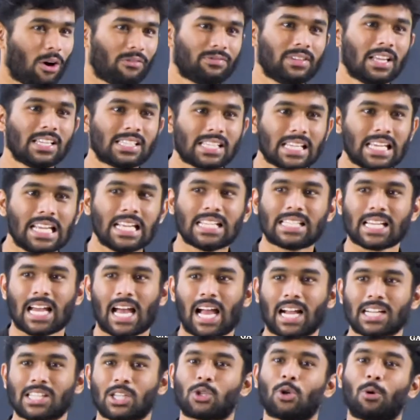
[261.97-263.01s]
of these each
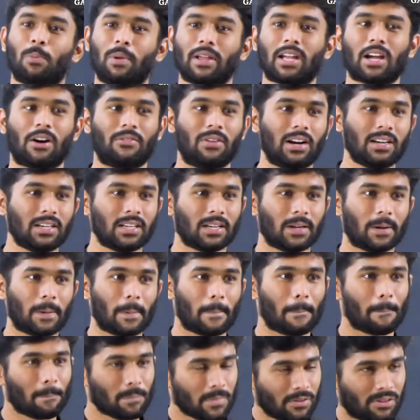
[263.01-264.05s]
act should be covered
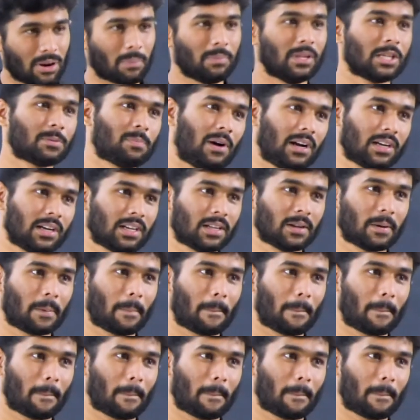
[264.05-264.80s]
from this part.